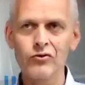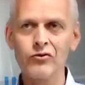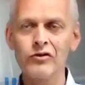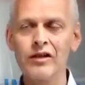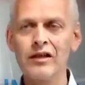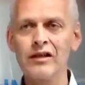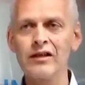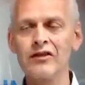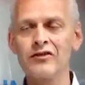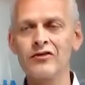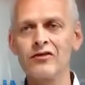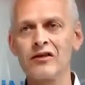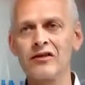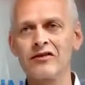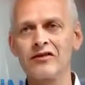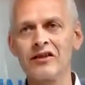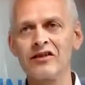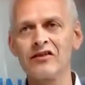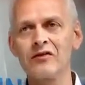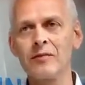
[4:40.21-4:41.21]
the initial
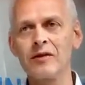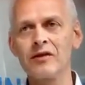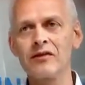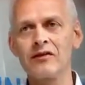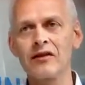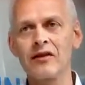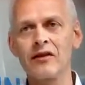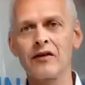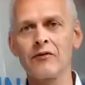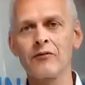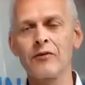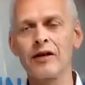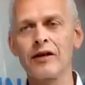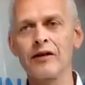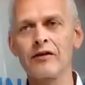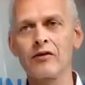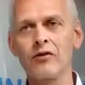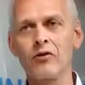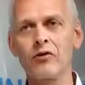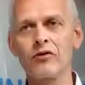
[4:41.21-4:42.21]
assessments and
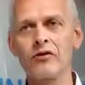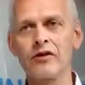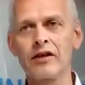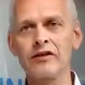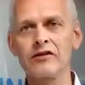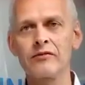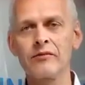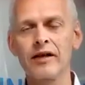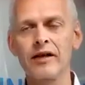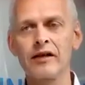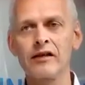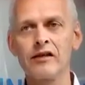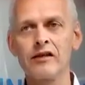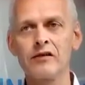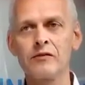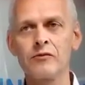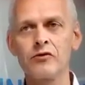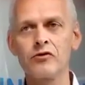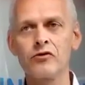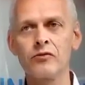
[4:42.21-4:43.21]
where the coordination
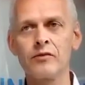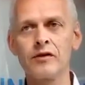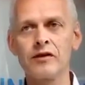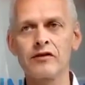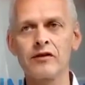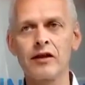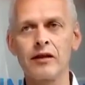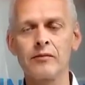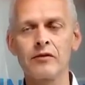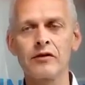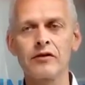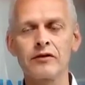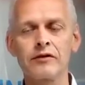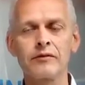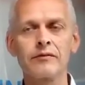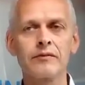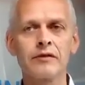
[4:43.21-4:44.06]
mechanism should be established.